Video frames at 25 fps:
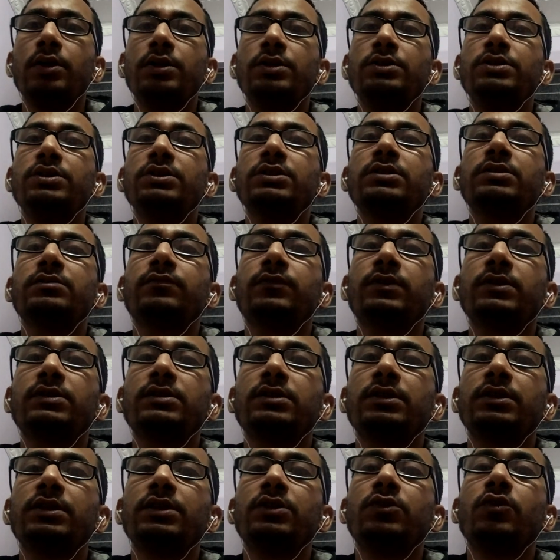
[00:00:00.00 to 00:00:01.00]
Just
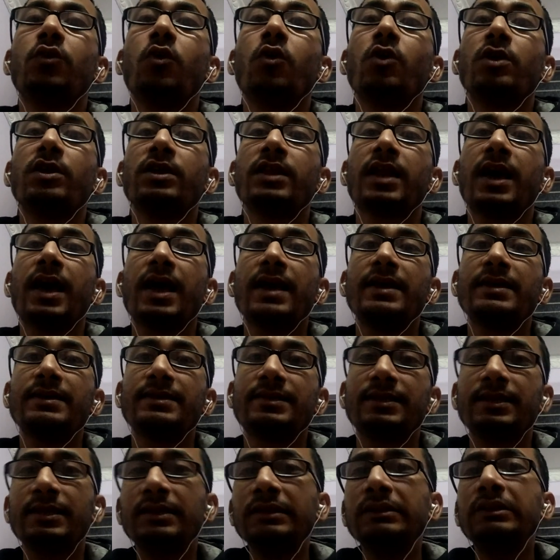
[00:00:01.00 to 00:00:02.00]
first
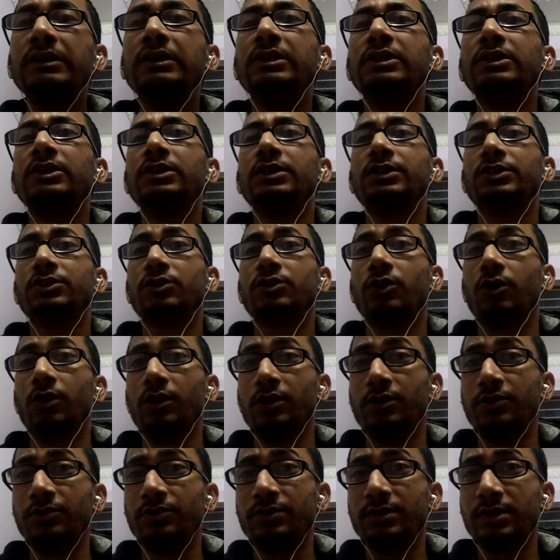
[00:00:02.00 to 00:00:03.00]
recognize the
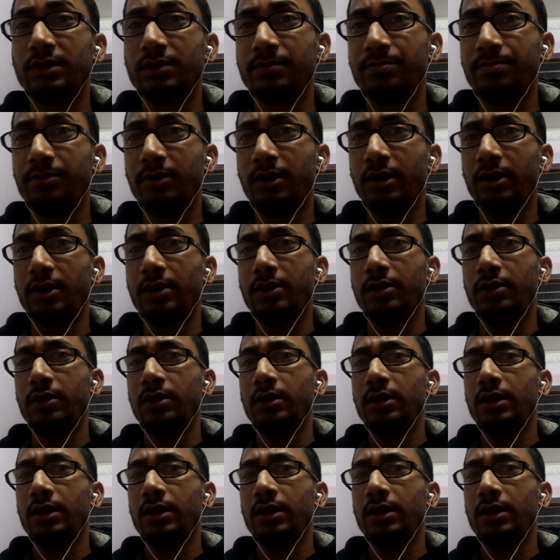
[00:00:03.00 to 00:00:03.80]
solution part,